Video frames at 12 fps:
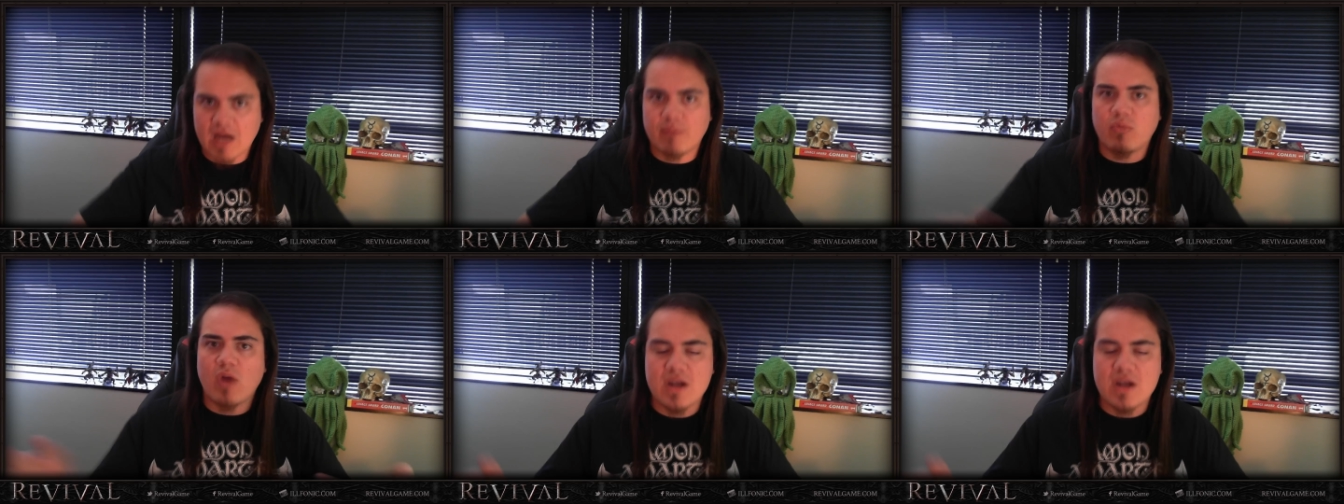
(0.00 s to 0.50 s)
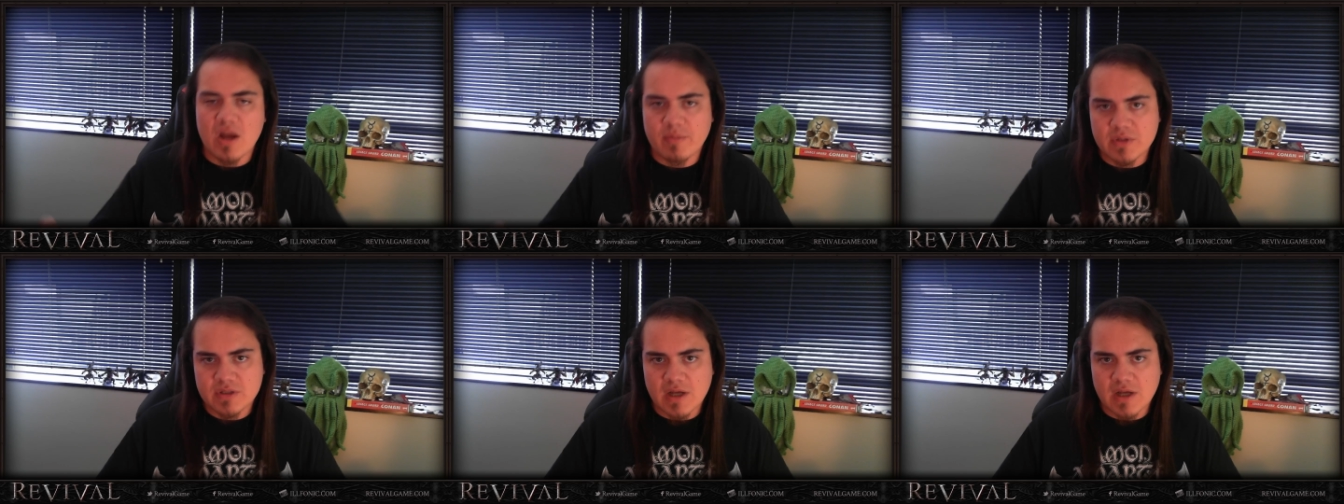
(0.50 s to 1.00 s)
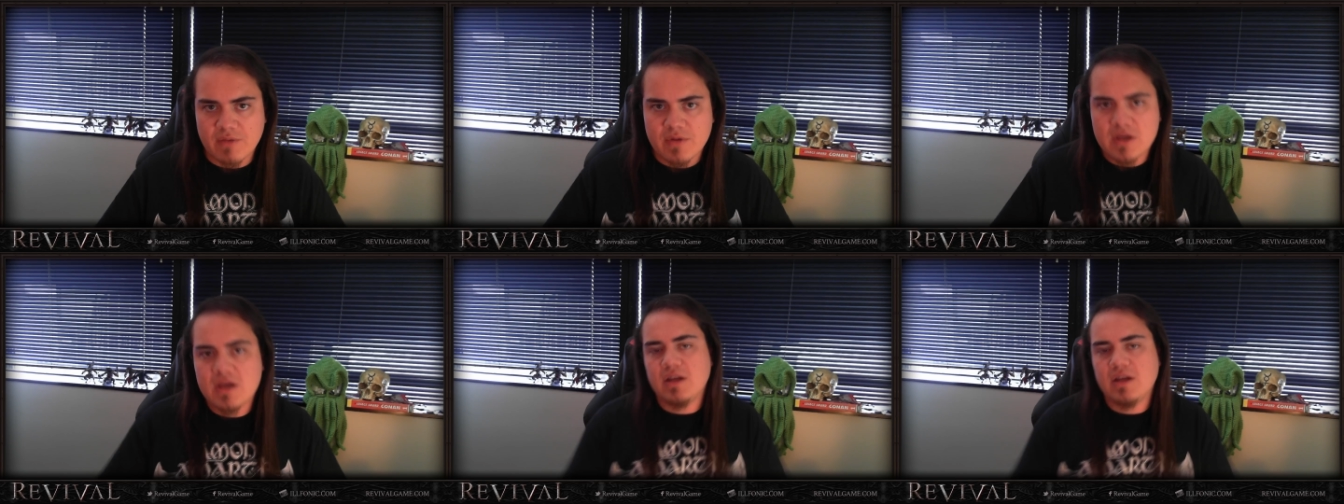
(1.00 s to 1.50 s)
of brighten up and stuff.
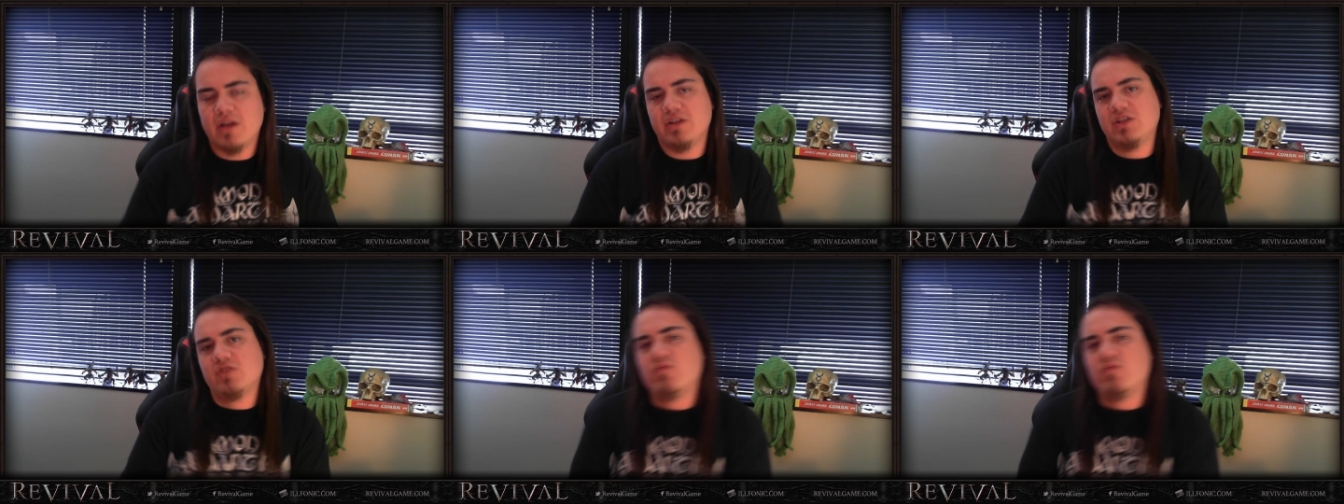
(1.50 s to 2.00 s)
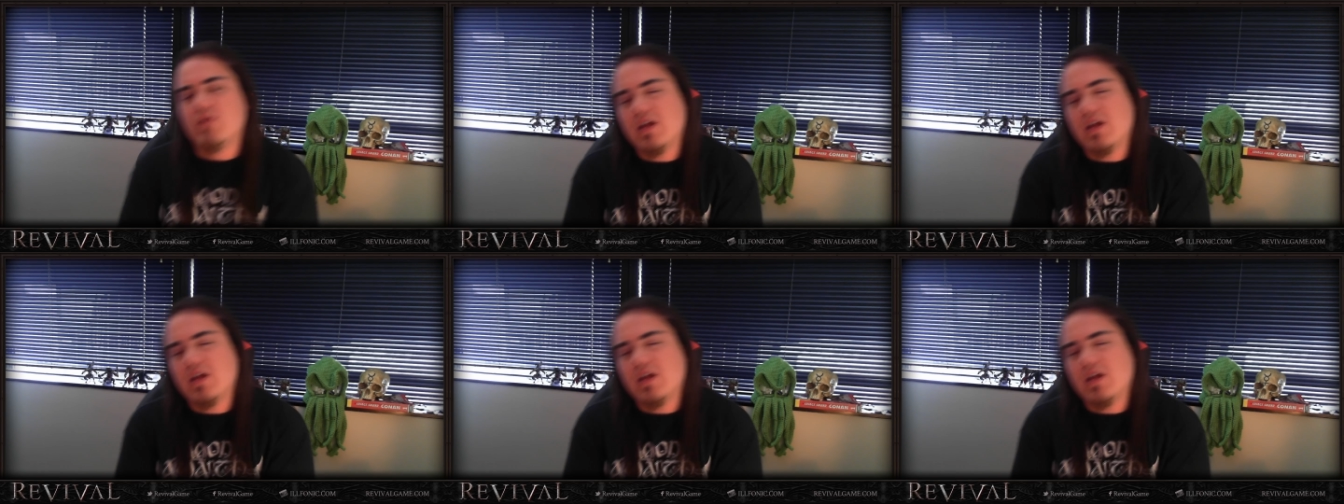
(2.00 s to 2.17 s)
Now, this is a,